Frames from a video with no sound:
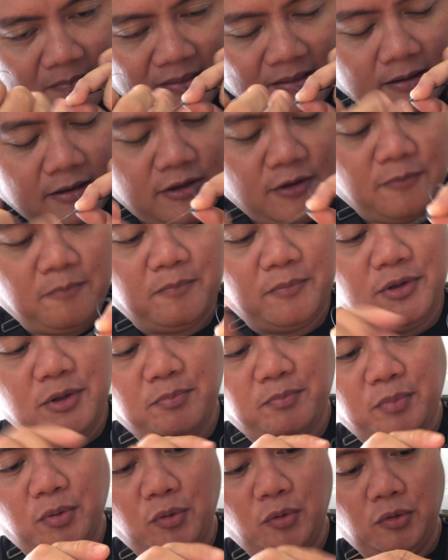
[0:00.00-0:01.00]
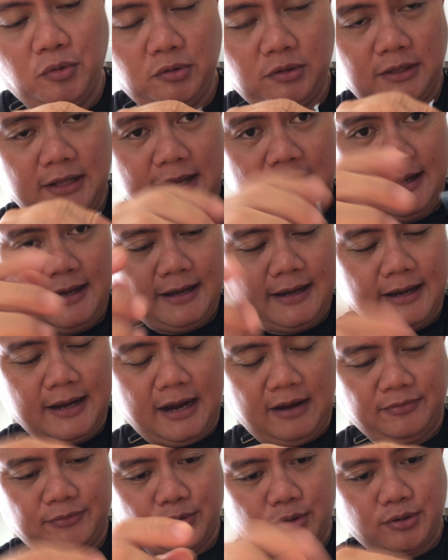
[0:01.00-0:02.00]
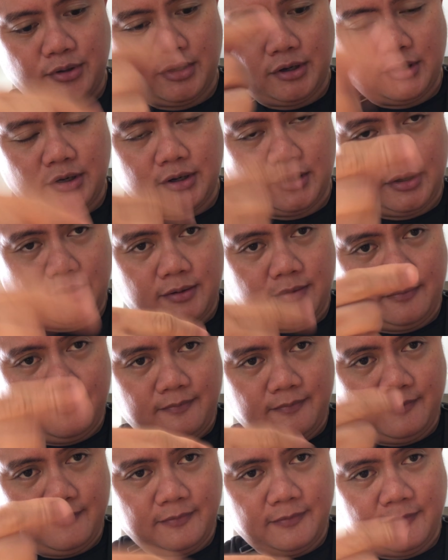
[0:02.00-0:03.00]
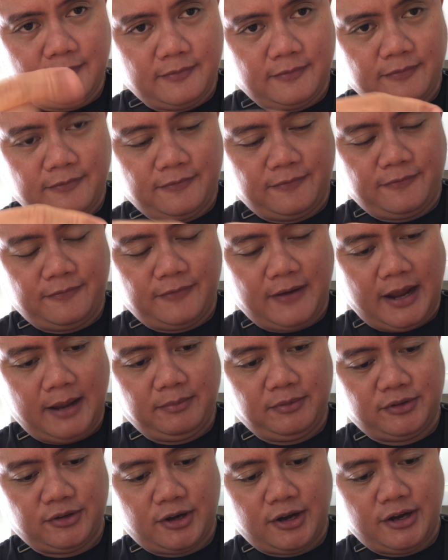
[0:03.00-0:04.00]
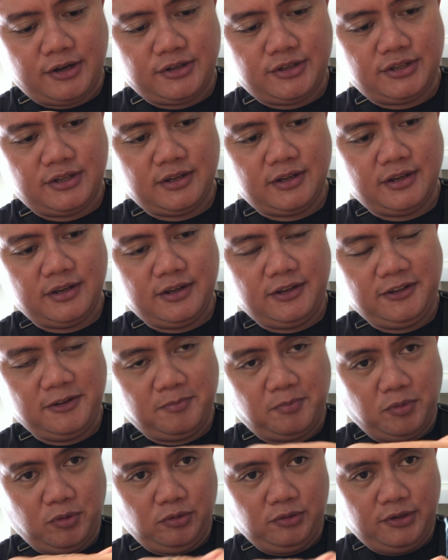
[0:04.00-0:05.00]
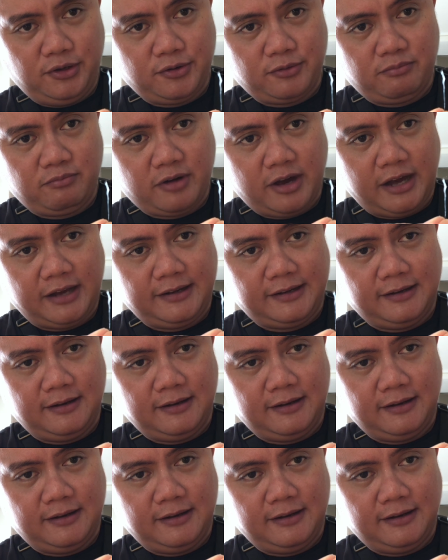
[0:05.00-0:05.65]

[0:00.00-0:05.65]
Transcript: You pull after 5 turns. You pull your braid